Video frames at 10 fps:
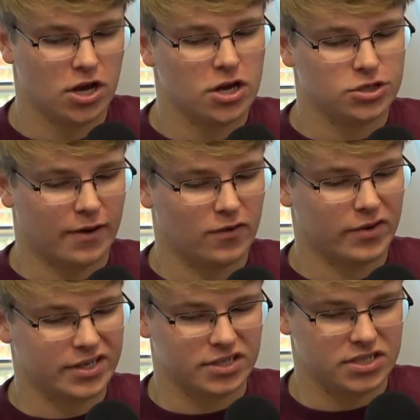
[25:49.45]
so
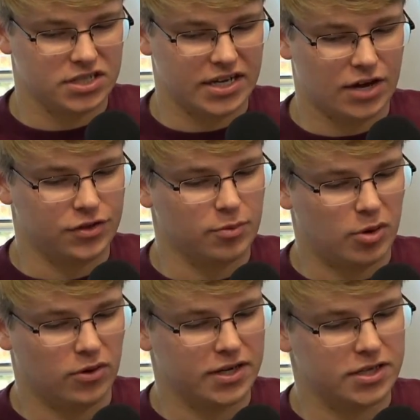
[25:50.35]
everyone could see how the
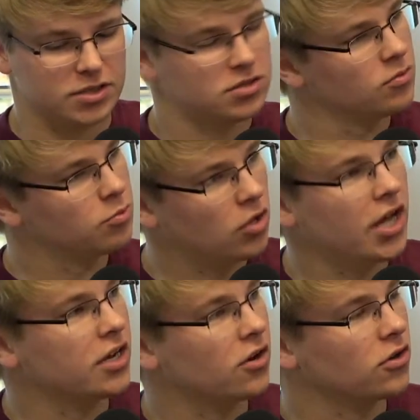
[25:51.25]
opponent is
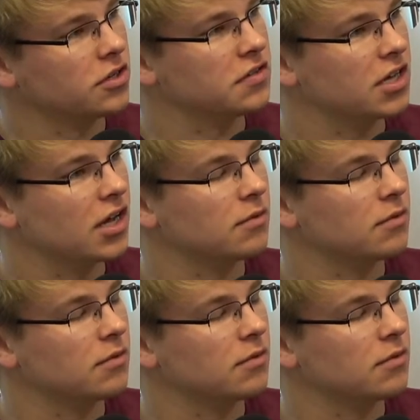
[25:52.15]
playing early in the game?